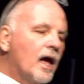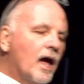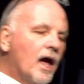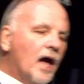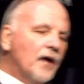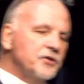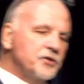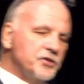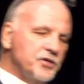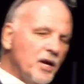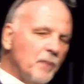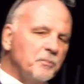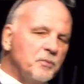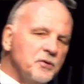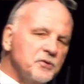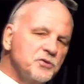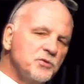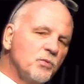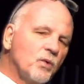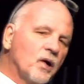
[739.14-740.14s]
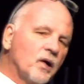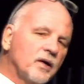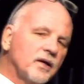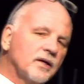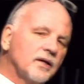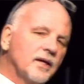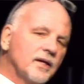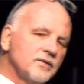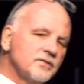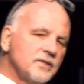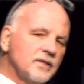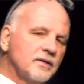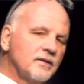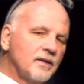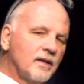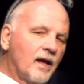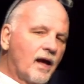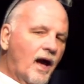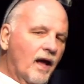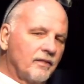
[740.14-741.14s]
A shepherd's work isn't
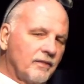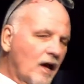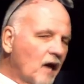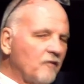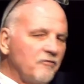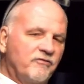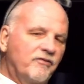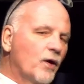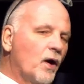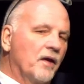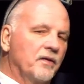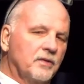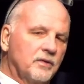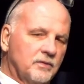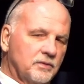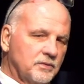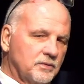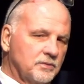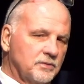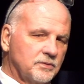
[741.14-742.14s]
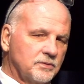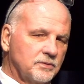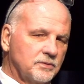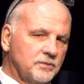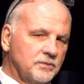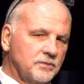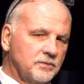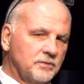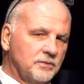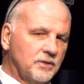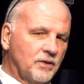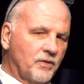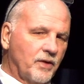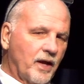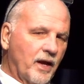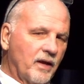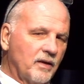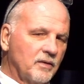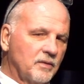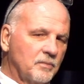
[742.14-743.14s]
a lot of fun,
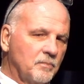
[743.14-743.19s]
okay?